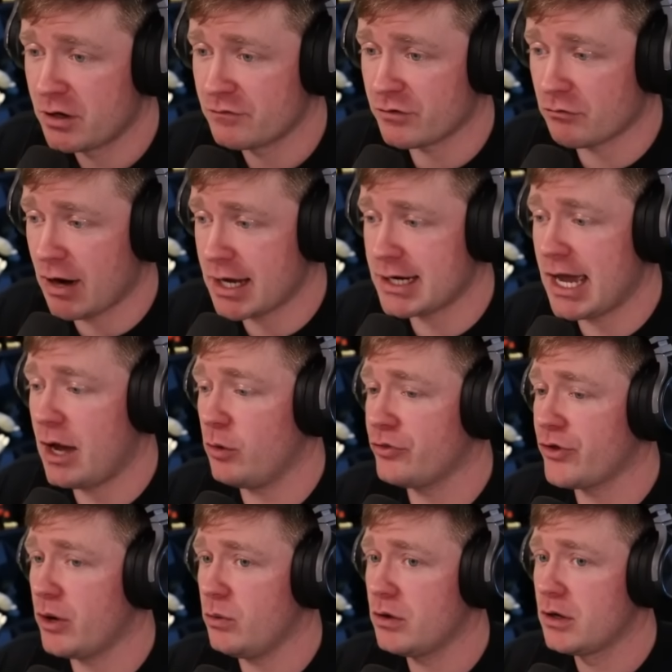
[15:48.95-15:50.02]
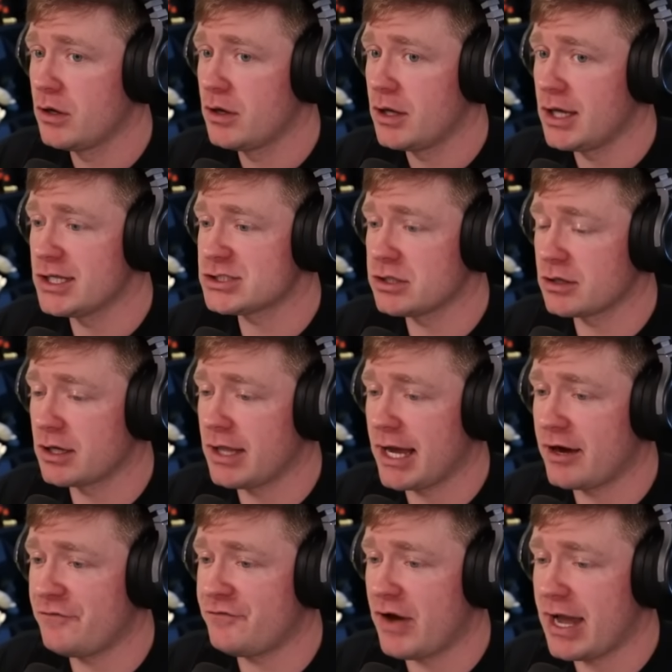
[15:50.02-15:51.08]
For right now, though, it's looking
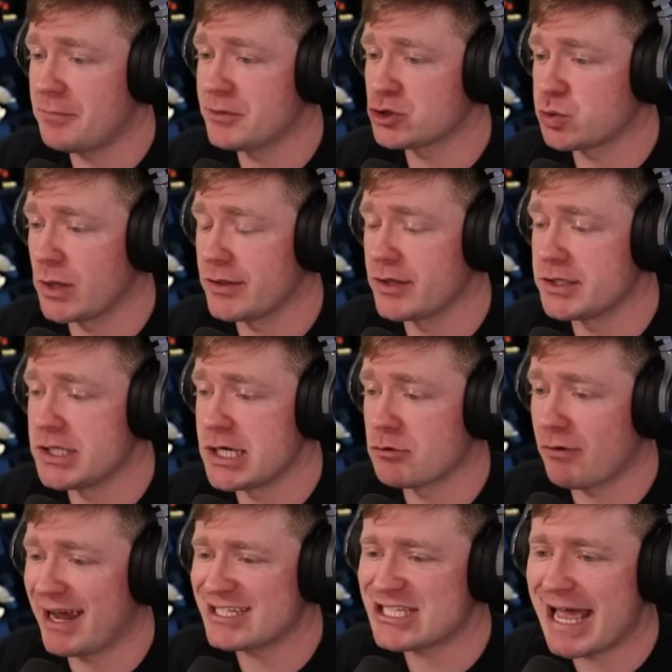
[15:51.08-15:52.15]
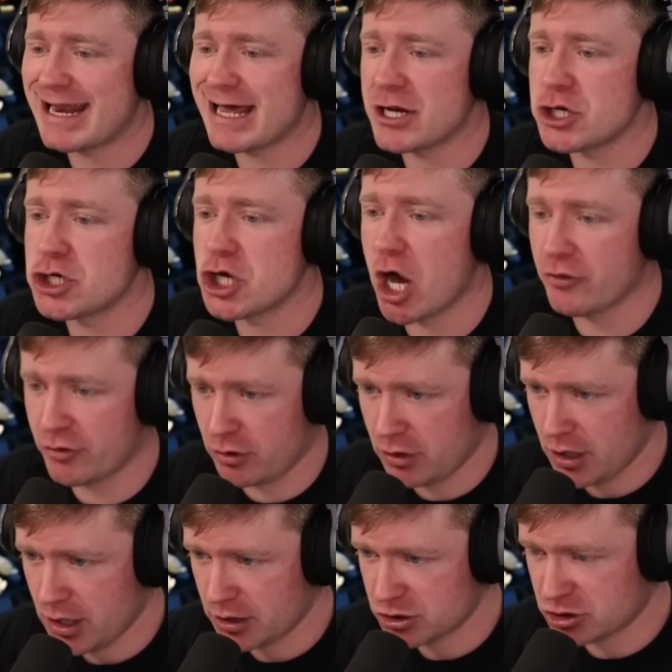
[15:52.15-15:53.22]
like a fight between the D-Rex and
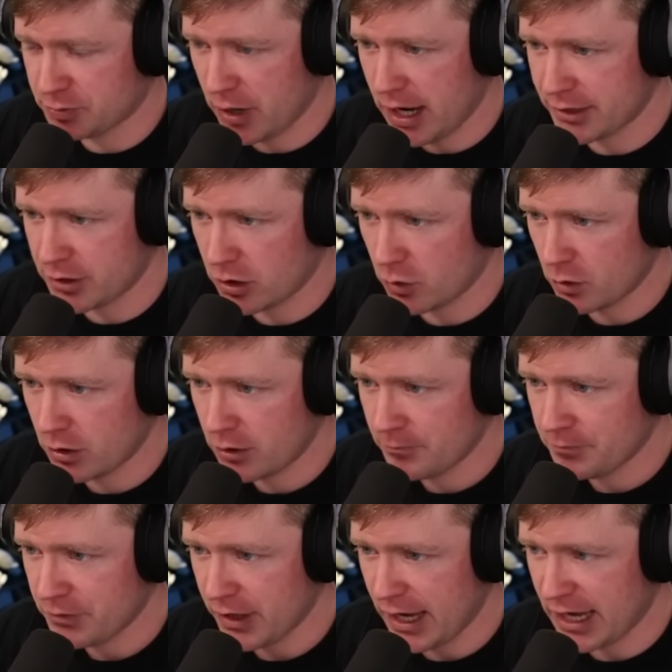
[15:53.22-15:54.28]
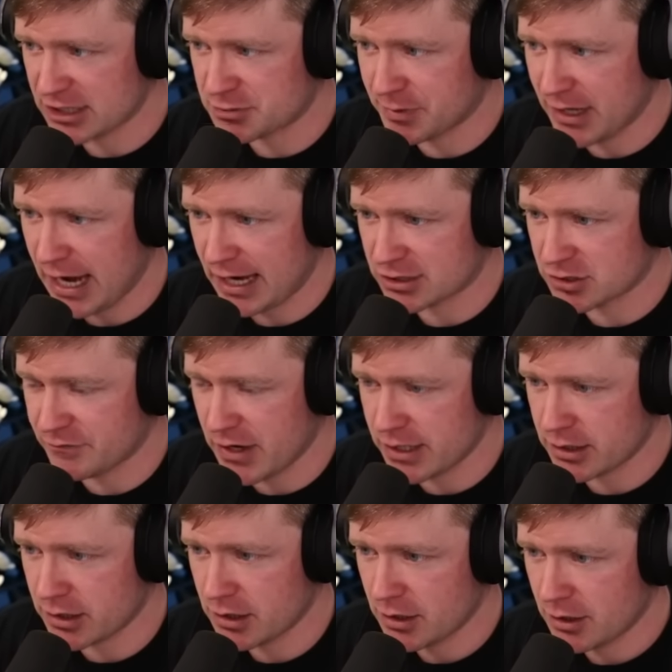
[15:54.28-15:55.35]
another Spino has been
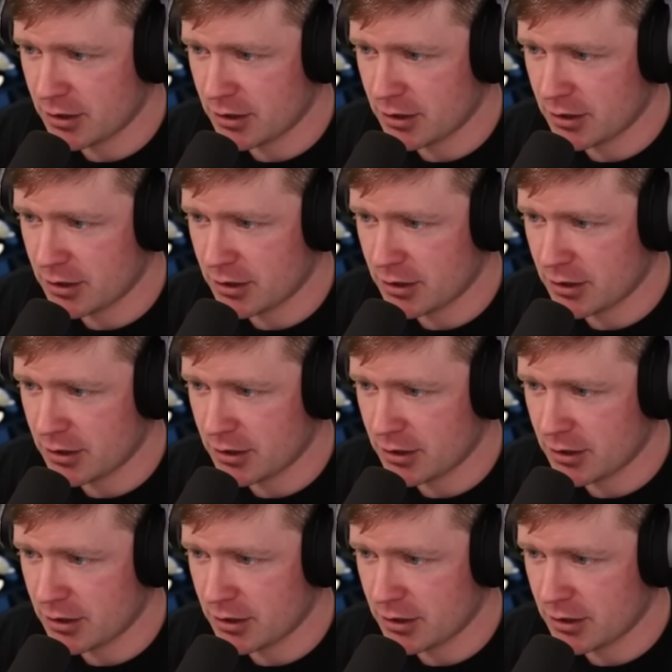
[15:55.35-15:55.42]
activated.